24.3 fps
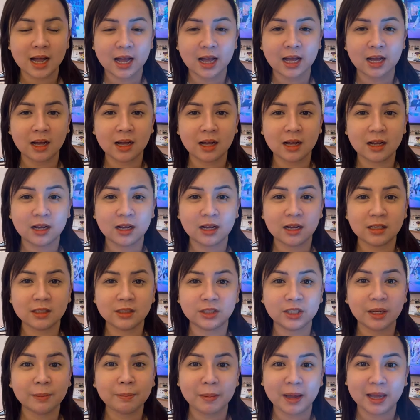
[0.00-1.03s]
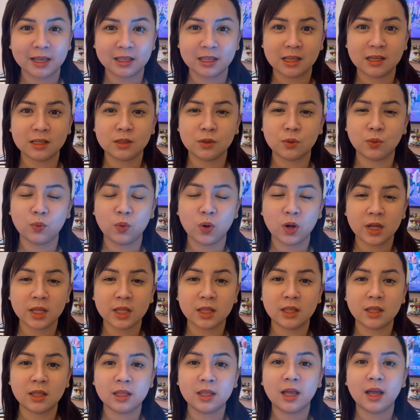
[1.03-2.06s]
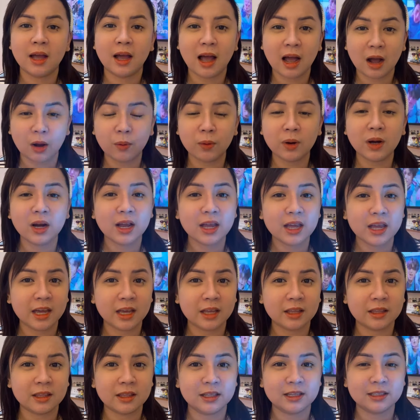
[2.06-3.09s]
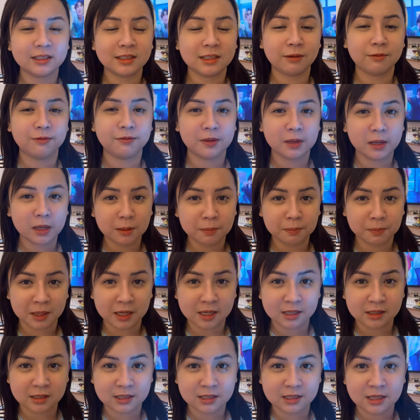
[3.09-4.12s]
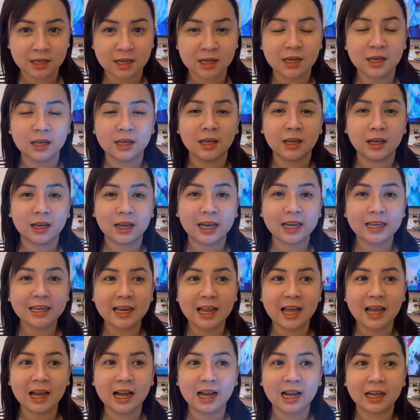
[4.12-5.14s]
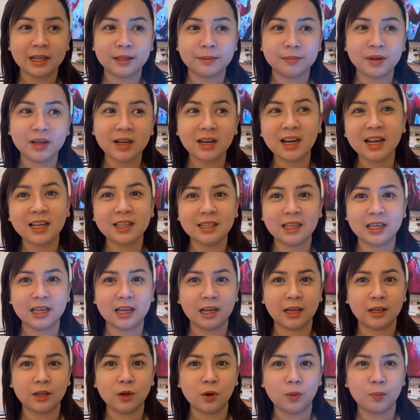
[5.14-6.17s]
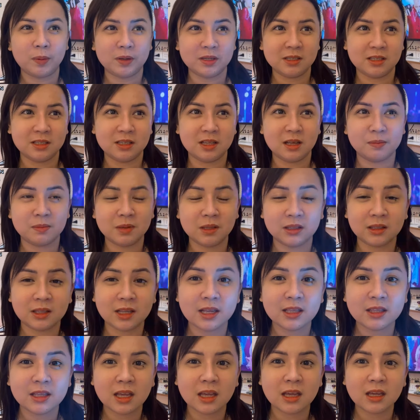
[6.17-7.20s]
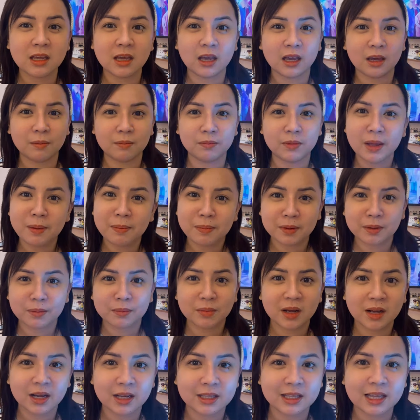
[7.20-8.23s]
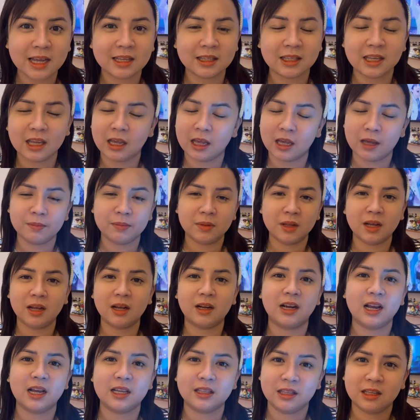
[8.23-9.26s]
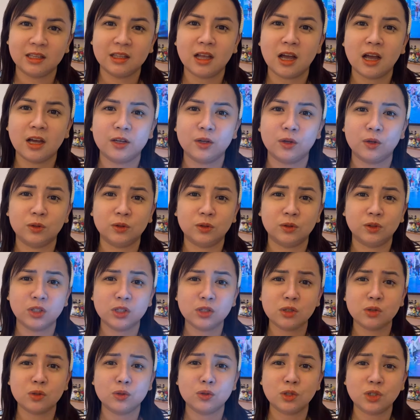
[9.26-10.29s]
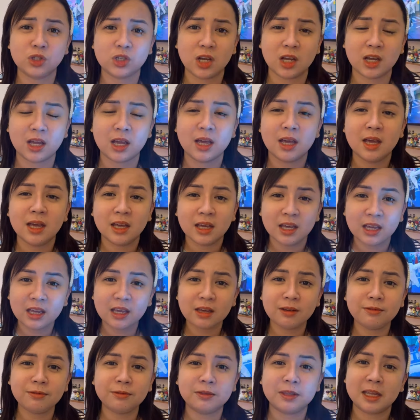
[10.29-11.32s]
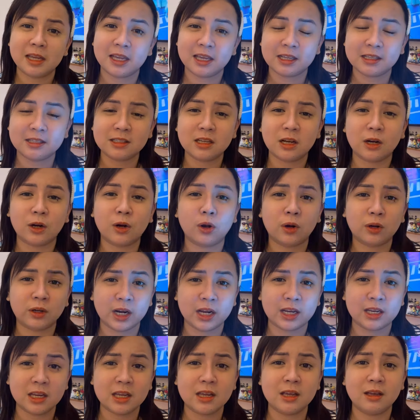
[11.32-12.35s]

ang Japan is 1 hour ahead sa Philippines, kailangan mag-ready kayo. Pag sinabing 10 a.m, dapat mga 9 a.m. nag-ready na kayo just to check if tickets are already